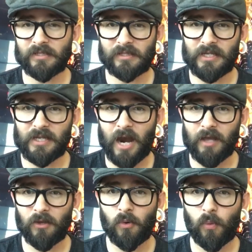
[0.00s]
to see
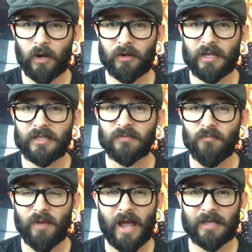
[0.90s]
Kylo wearing his
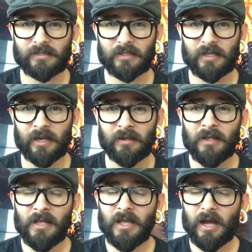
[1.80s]
mask again.
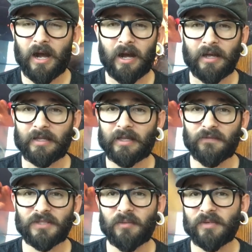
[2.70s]
Uh, it
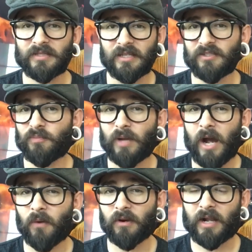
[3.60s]
gives him a sense of power.